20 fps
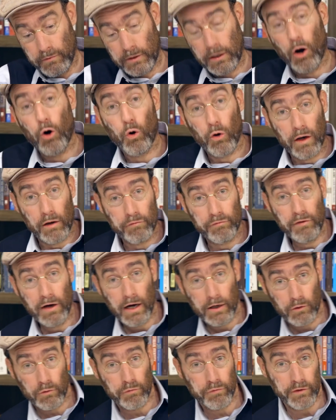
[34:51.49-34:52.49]
Kahol
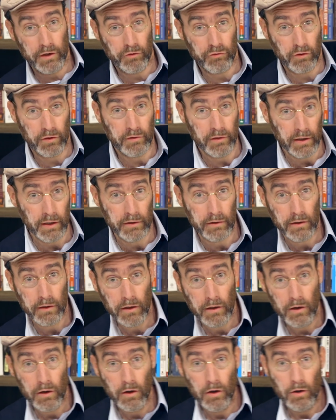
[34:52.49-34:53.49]
Lavan, of Yesh Atid,
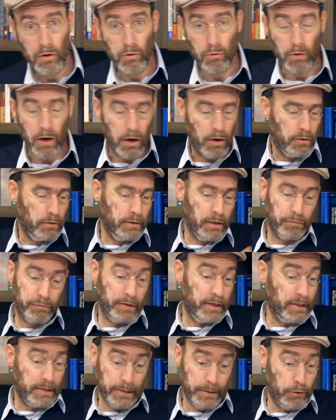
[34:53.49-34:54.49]
who are
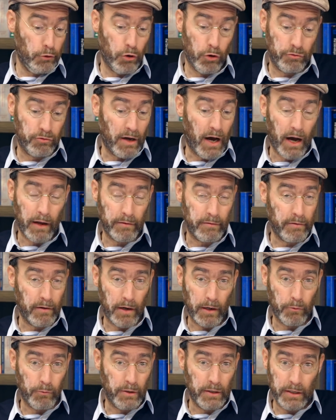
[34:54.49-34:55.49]
definitely not
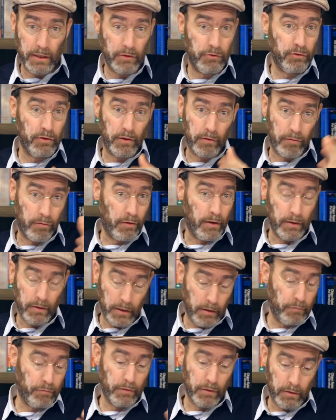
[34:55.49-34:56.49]
anti-religious and
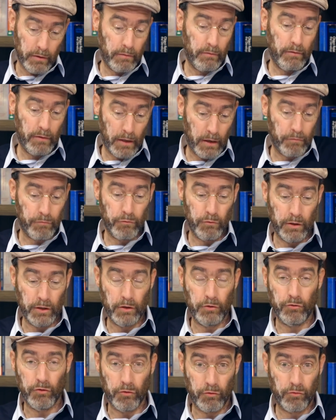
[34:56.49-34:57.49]
even have
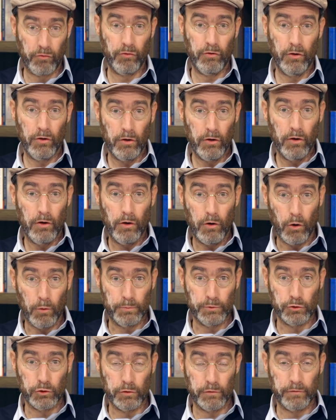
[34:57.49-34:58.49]
religious
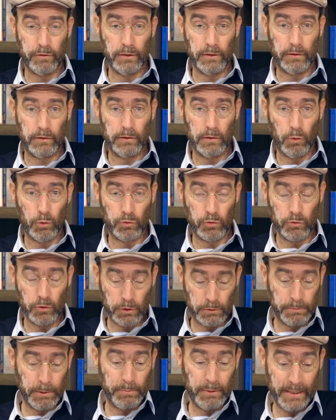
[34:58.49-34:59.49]
observant
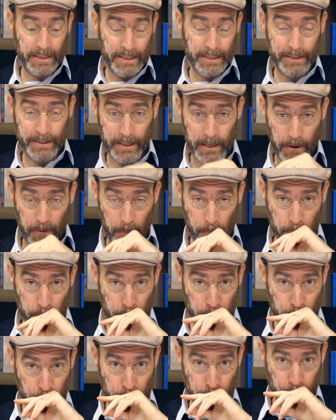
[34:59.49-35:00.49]
Orthodox people in their
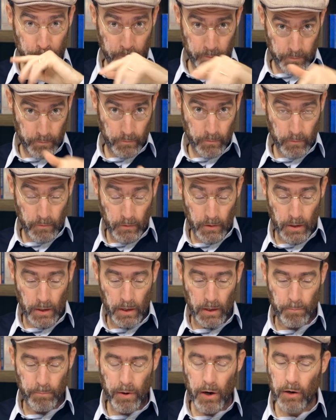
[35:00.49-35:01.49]

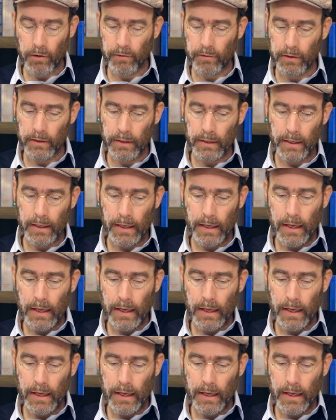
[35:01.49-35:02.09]
party.